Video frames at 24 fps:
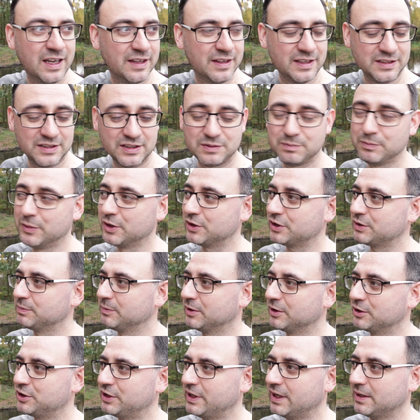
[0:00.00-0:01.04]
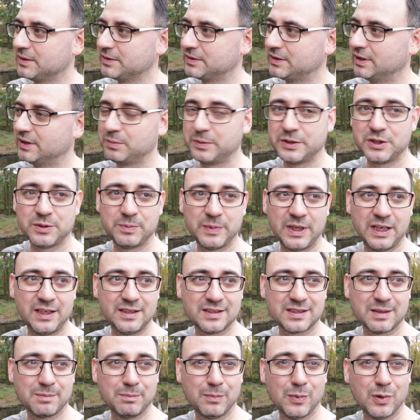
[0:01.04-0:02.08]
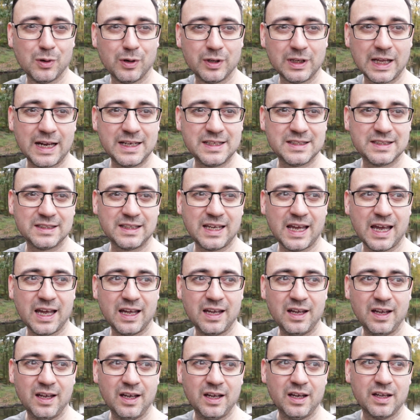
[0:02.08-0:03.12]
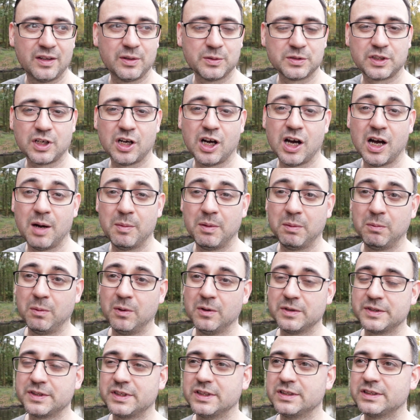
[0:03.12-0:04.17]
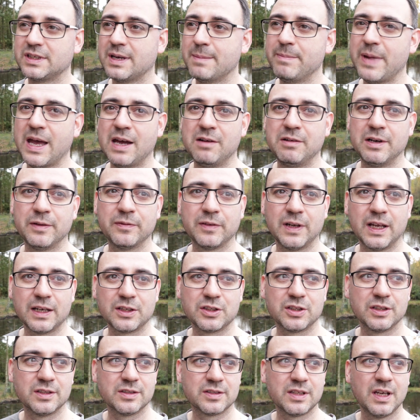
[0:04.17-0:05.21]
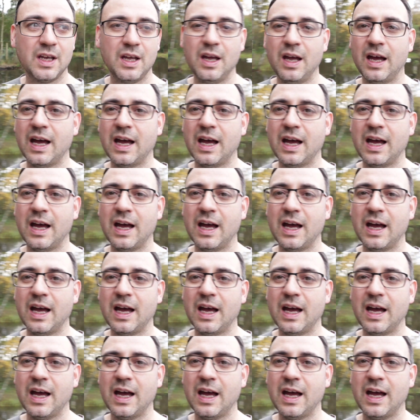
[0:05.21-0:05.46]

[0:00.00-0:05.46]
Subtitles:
This is much more sheltered, which means I'm more likely to get those calmer waters and better reflections.